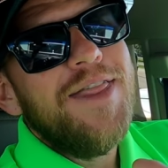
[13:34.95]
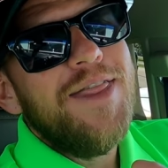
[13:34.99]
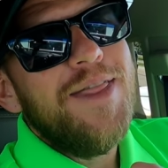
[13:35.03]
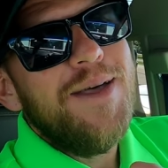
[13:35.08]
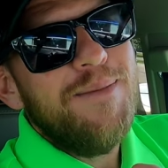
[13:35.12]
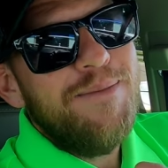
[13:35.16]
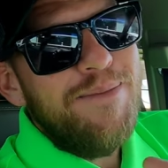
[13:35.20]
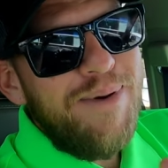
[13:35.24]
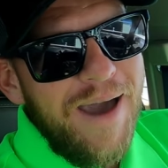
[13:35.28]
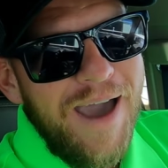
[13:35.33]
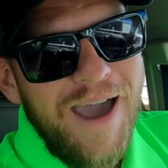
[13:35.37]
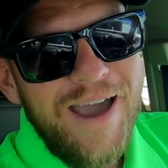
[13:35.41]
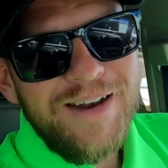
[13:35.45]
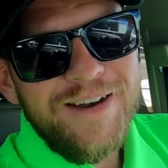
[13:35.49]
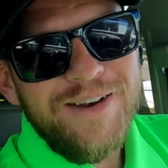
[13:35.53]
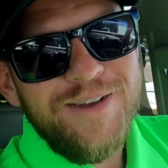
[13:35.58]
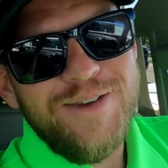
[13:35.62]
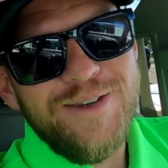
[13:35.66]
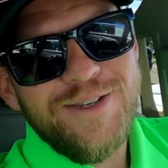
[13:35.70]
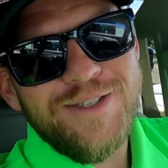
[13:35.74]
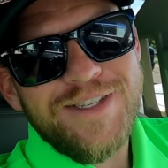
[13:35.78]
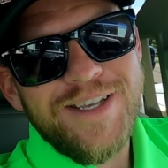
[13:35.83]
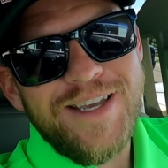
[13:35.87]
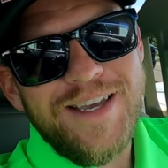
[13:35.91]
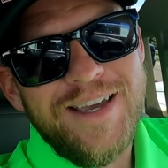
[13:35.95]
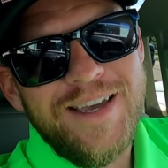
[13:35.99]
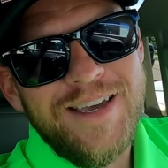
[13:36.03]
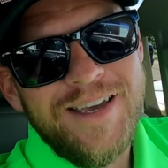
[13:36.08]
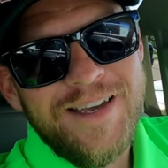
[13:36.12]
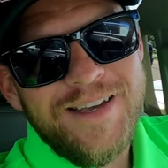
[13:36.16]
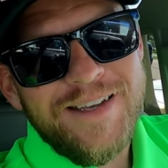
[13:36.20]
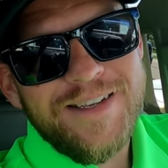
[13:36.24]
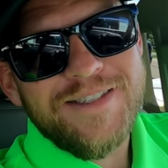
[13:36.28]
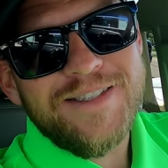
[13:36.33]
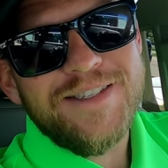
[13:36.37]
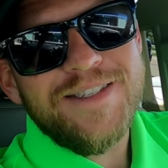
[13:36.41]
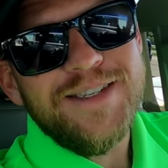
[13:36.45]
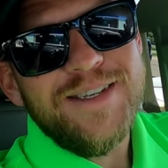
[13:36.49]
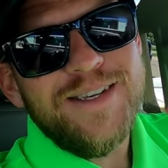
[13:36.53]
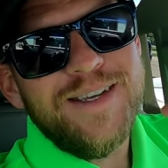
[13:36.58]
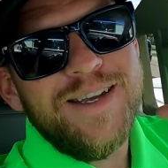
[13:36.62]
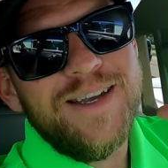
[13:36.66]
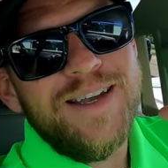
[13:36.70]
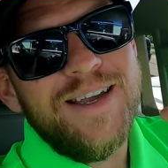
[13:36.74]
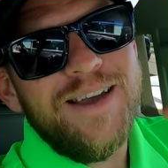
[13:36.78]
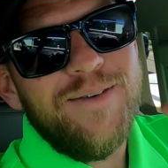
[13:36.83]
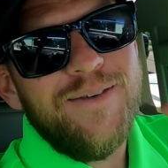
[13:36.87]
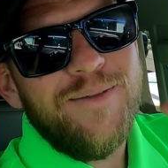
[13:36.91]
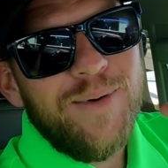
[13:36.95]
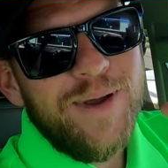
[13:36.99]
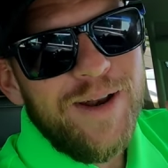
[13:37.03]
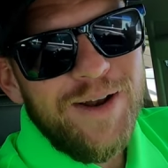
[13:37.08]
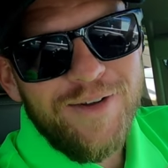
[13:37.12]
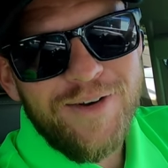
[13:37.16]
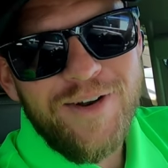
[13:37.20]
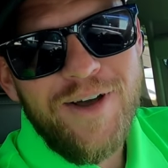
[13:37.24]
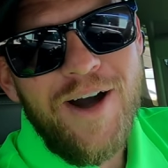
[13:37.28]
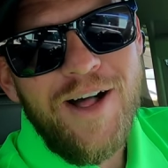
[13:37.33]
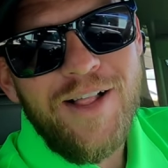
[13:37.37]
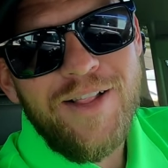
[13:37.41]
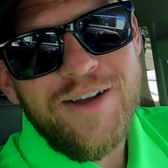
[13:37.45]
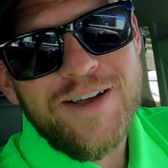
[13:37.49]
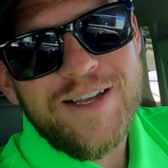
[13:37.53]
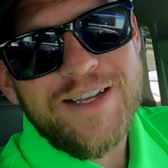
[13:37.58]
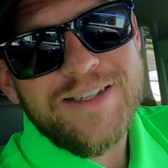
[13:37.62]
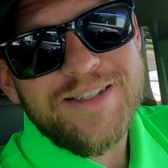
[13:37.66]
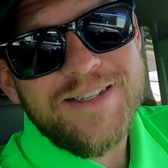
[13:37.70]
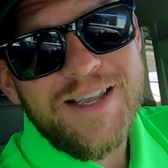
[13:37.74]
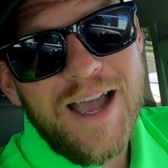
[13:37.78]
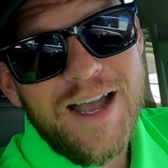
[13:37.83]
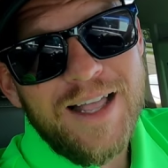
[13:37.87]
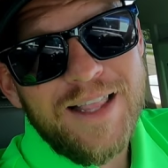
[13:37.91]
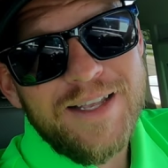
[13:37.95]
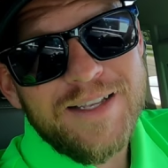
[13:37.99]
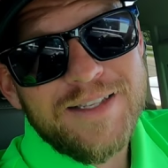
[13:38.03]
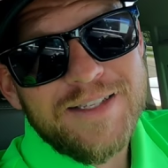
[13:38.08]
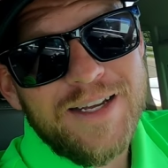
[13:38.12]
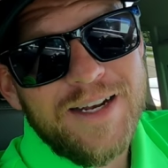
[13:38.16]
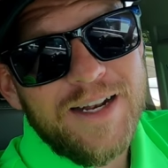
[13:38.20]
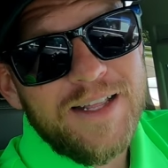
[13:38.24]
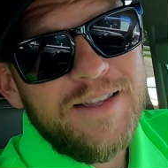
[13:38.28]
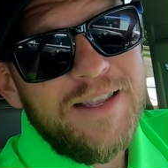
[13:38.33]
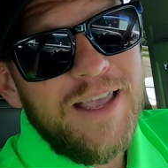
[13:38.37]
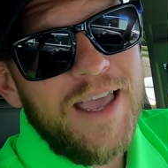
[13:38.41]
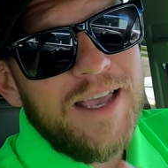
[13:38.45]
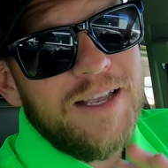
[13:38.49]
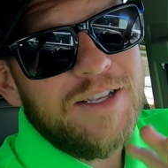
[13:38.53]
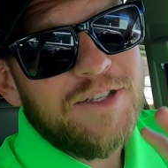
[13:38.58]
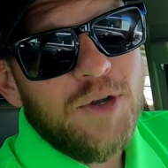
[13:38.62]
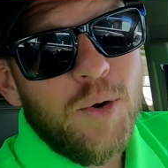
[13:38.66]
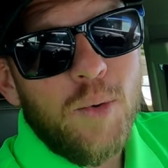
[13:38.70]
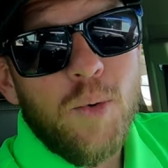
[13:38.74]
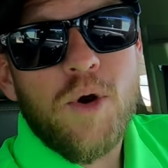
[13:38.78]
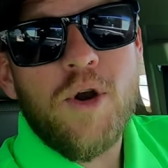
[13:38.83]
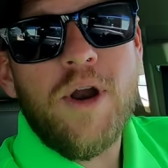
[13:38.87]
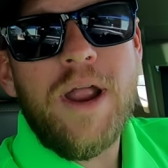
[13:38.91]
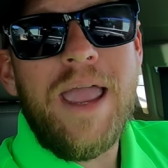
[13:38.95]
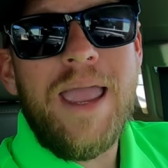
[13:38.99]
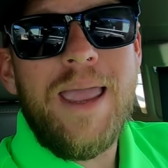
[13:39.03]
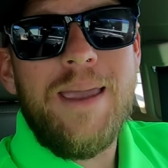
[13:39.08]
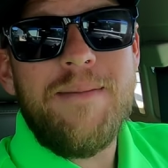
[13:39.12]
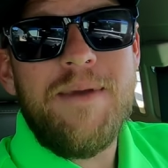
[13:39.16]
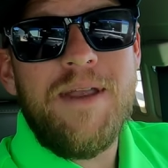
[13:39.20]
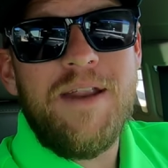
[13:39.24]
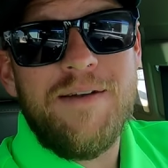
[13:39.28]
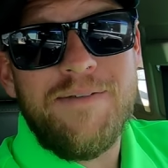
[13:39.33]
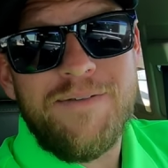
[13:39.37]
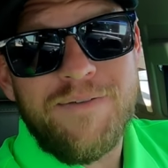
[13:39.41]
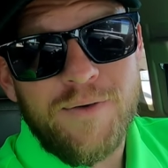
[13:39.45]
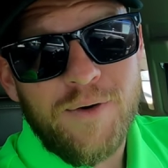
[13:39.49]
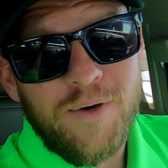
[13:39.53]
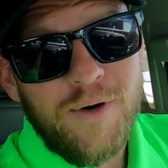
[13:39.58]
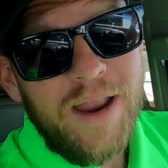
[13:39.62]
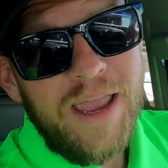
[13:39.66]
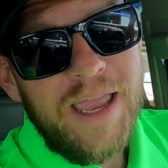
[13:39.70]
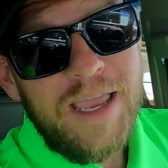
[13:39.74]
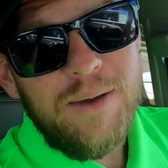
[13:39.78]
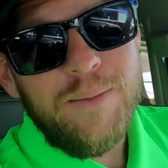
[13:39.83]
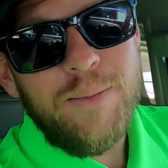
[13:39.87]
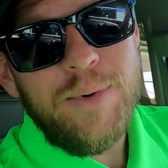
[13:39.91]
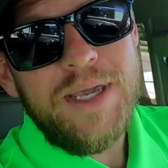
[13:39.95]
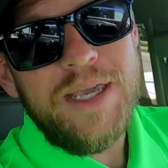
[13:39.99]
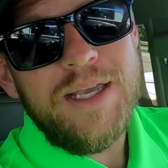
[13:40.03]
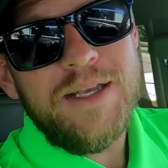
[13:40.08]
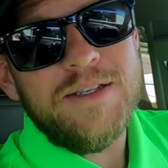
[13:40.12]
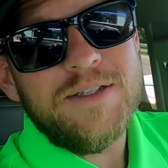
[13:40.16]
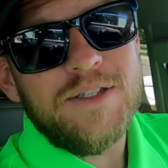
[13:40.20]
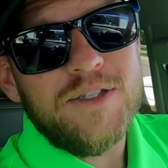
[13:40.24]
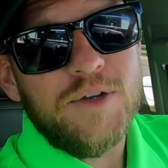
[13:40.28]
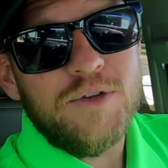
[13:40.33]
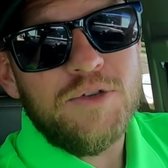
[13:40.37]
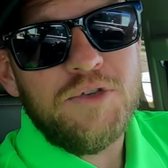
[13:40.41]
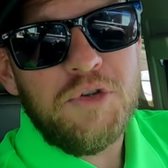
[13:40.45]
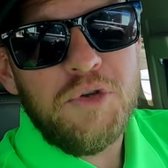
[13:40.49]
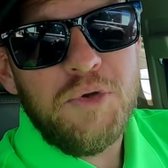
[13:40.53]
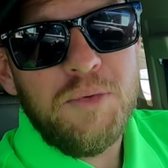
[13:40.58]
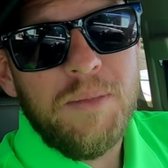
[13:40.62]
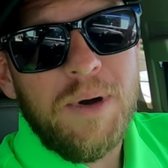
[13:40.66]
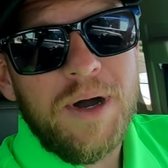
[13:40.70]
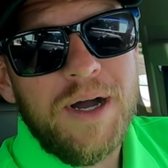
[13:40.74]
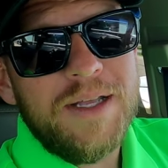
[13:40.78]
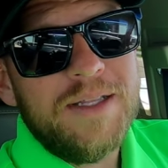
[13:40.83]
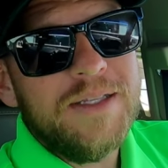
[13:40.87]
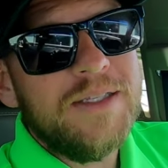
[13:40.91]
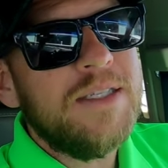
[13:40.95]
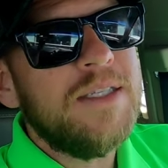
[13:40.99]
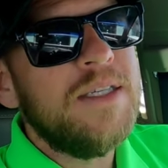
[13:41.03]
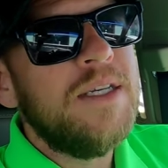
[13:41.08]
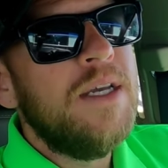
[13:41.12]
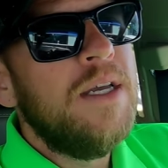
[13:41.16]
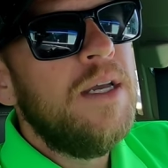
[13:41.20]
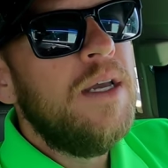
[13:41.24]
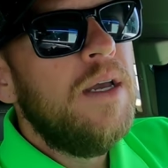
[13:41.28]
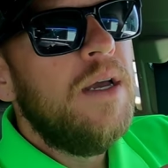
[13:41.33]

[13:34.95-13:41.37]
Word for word: The bad news is we don't know how long exactly it's gonna take. So we're aiming for eight weeks, so two months.